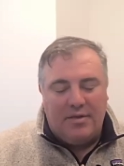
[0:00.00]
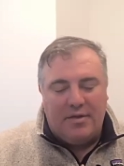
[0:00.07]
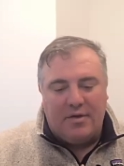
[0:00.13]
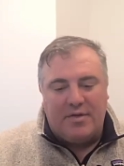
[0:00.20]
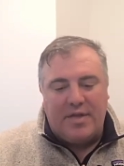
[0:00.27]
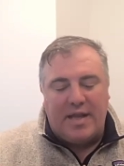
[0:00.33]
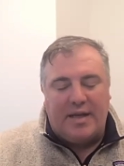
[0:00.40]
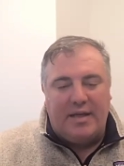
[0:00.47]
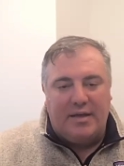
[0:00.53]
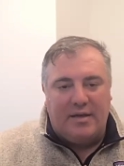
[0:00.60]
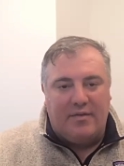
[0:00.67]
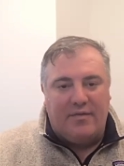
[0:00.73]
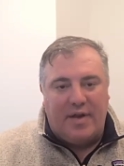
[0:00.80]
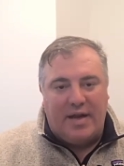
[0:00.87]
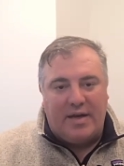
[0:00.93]
they're taking
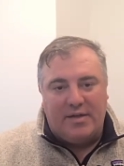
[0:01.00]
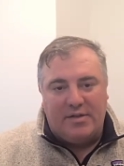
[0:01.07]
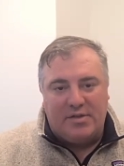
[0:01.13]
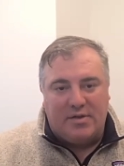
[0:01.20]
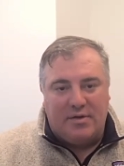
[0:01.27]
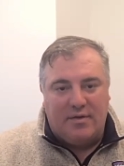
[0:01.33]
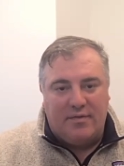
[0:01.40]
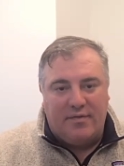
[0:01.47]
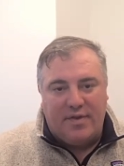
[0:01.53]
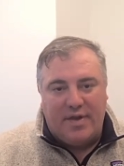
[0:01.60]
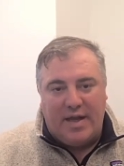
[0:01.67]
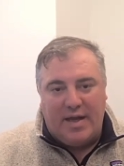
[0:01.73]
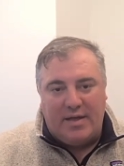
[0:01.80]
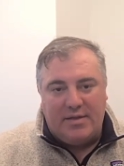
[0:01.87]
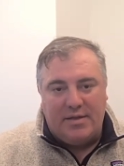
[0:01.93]
advantage of
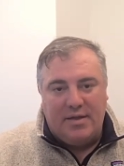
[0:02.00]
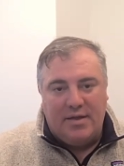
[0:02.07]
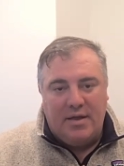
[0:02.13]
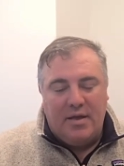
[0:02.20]
that.